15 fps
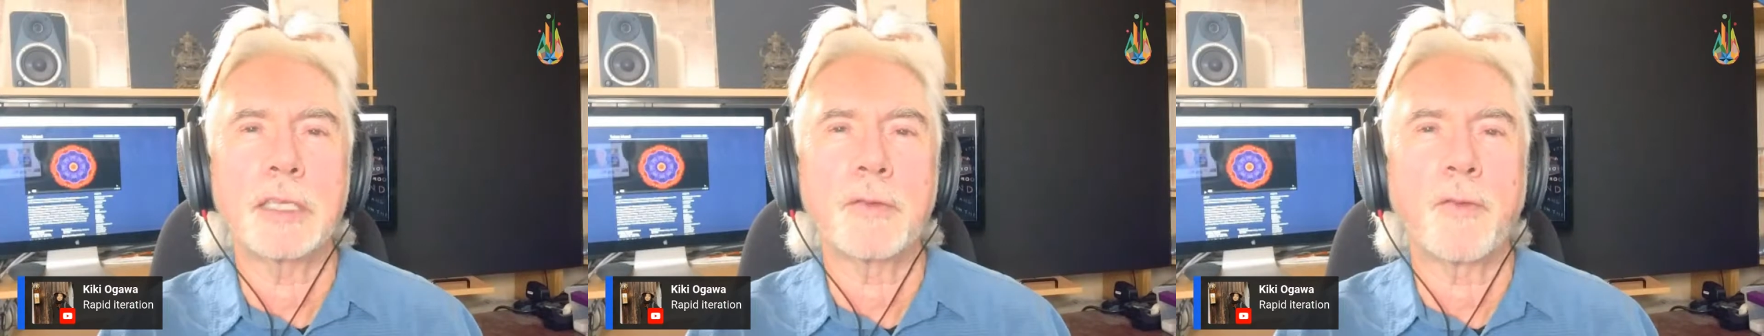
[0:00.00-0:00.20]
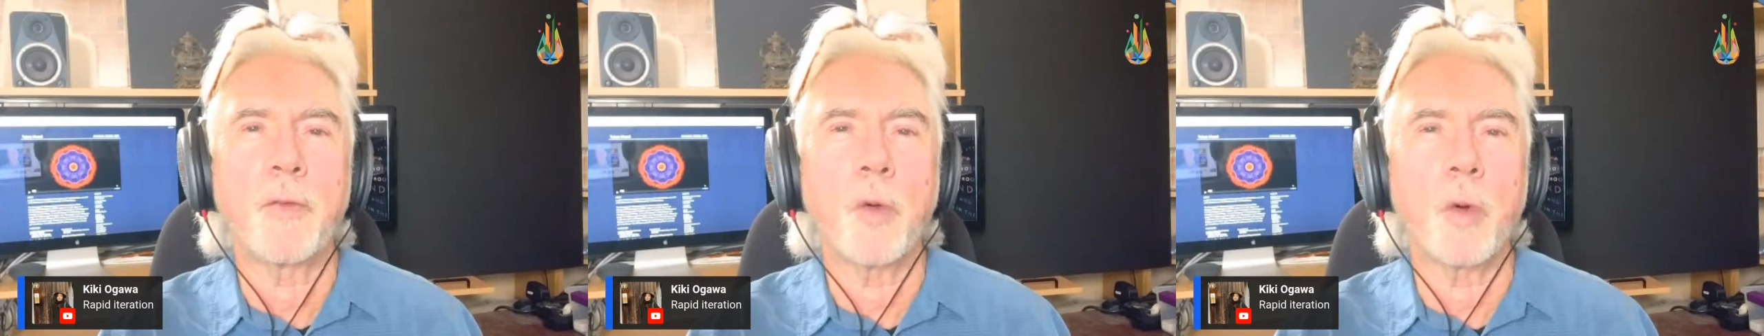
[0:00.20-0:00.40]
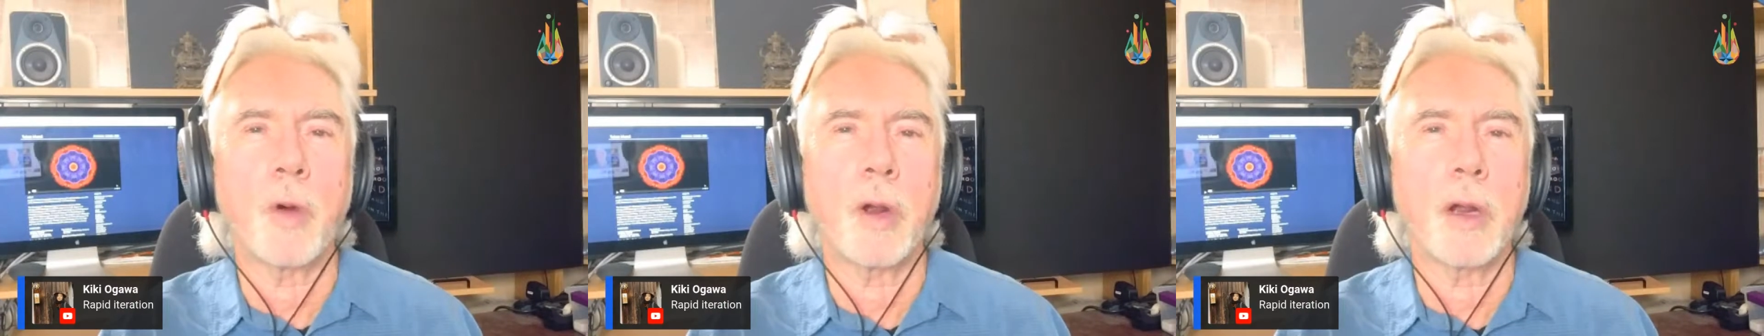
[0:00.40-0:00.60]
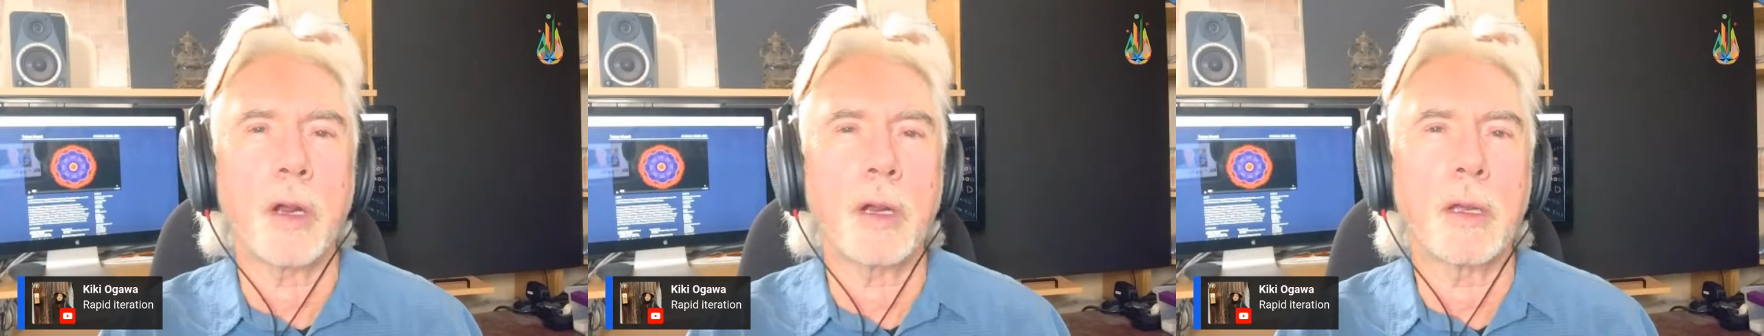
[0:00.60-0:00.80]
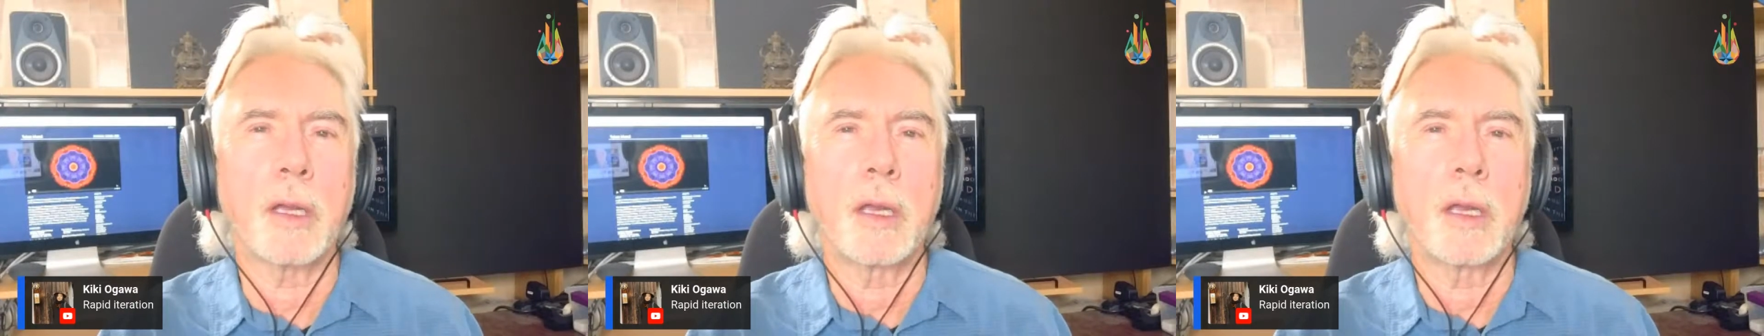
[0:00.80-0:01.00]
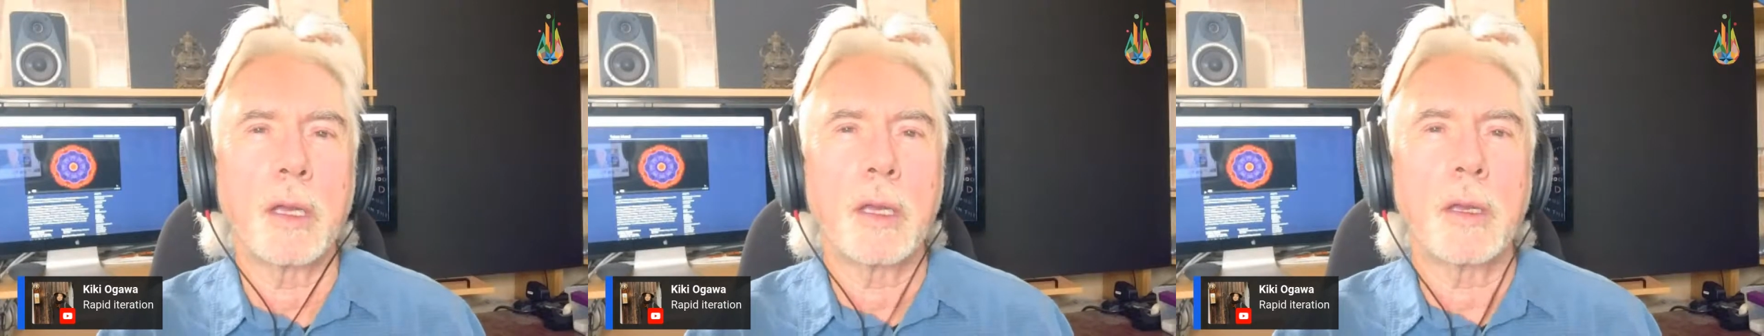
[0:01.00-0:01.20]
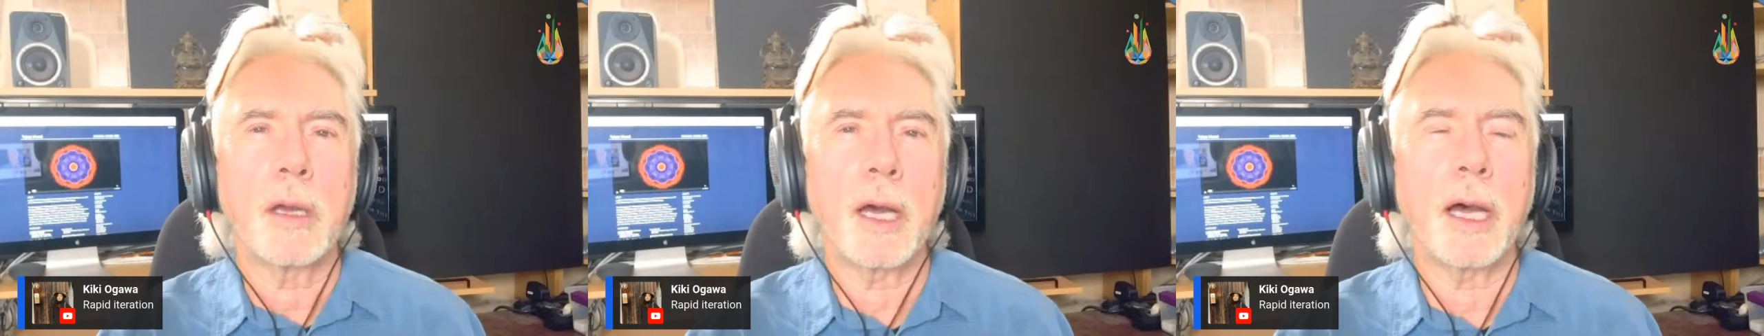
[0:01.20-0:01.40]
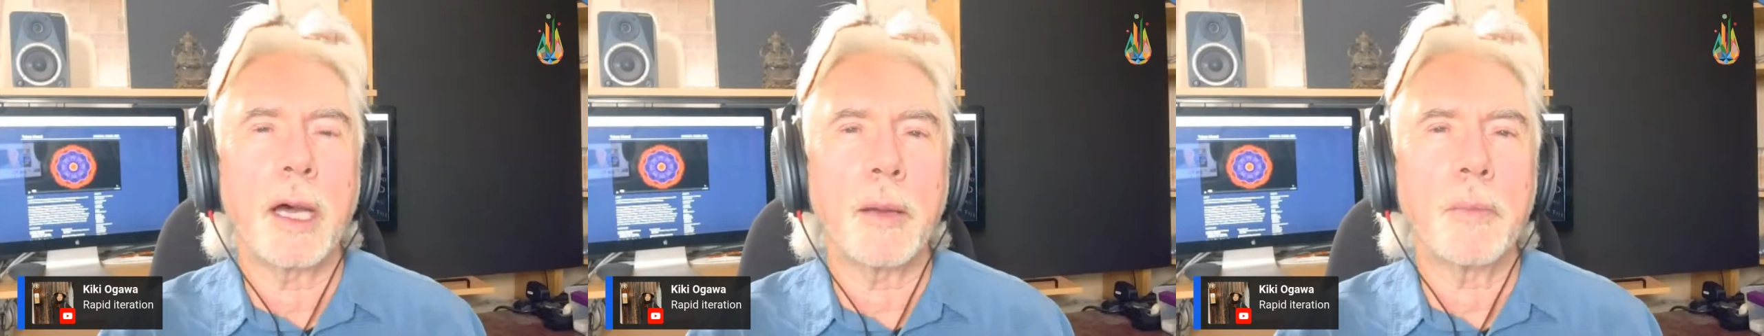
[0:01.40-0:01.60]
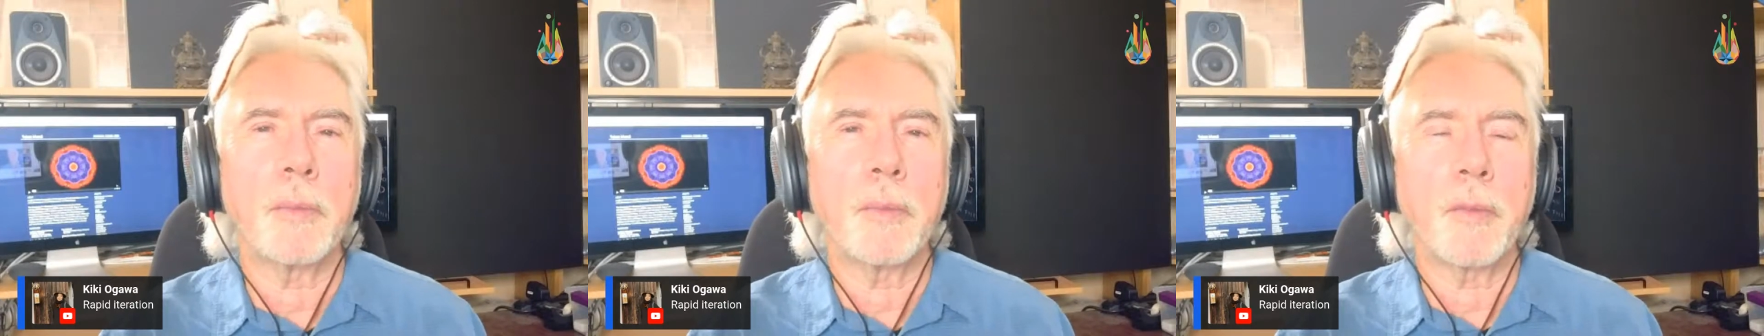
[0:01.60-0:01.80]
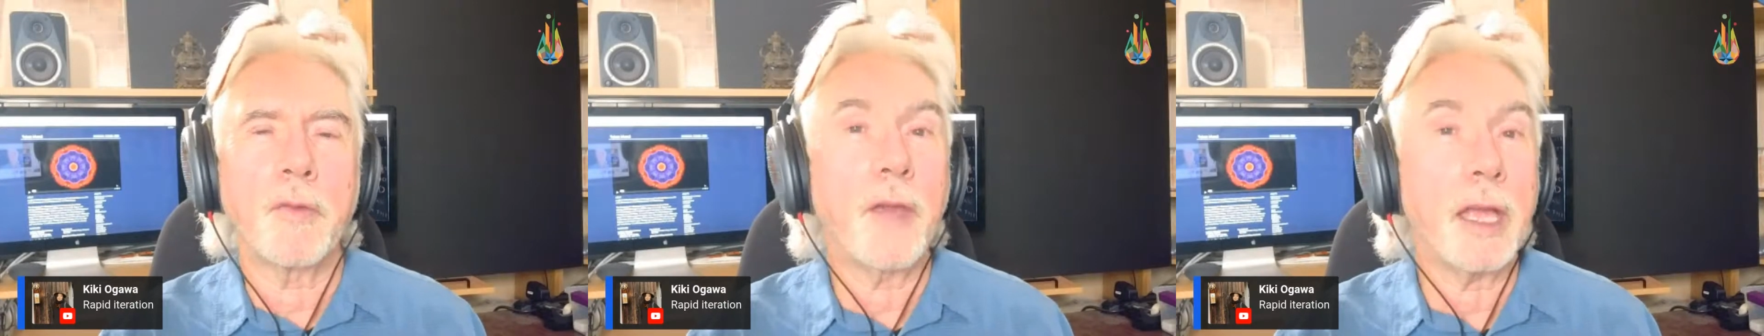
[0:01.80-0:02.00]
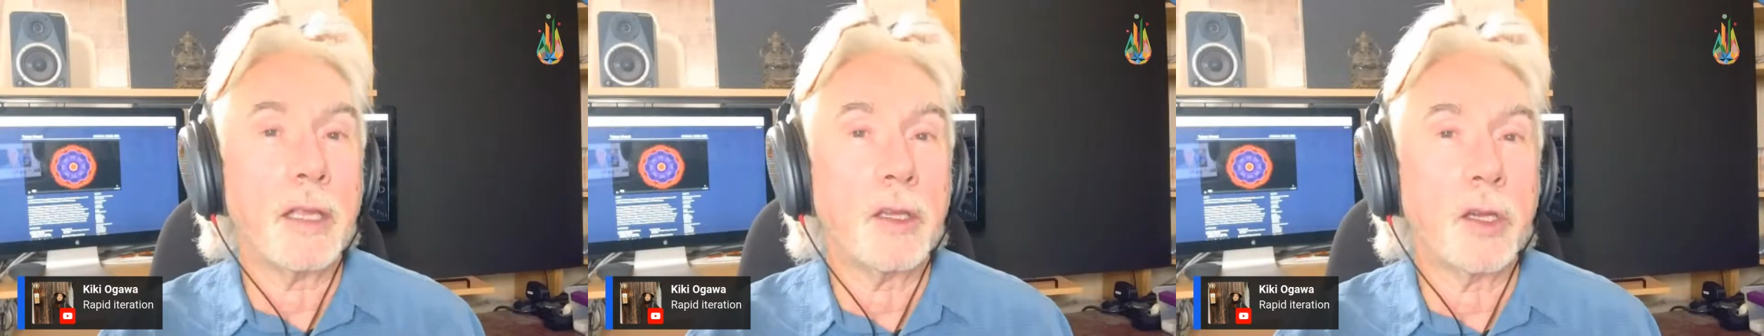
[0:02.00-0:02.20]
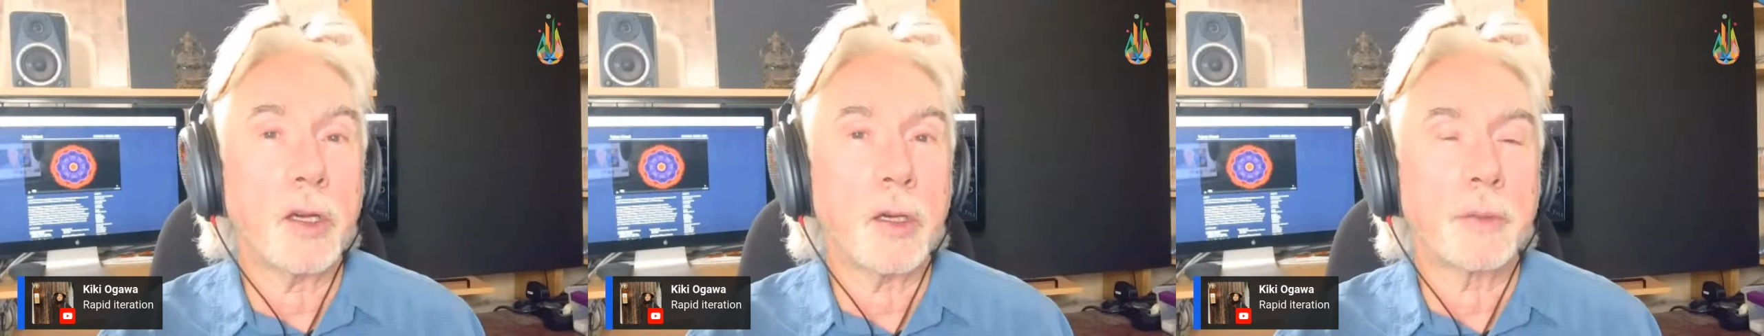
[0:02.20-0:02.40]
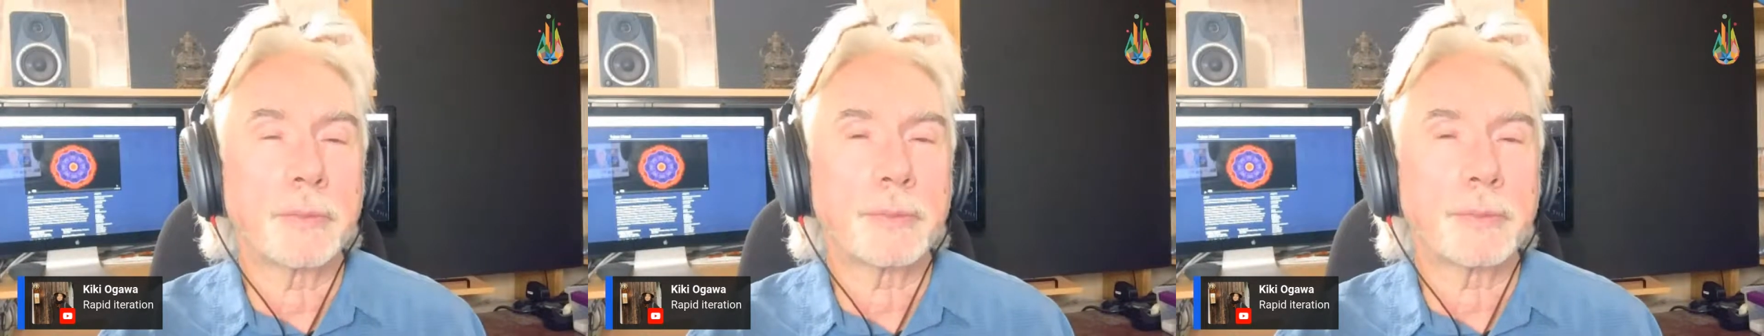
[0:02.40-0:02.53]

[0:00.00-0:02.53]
for failure,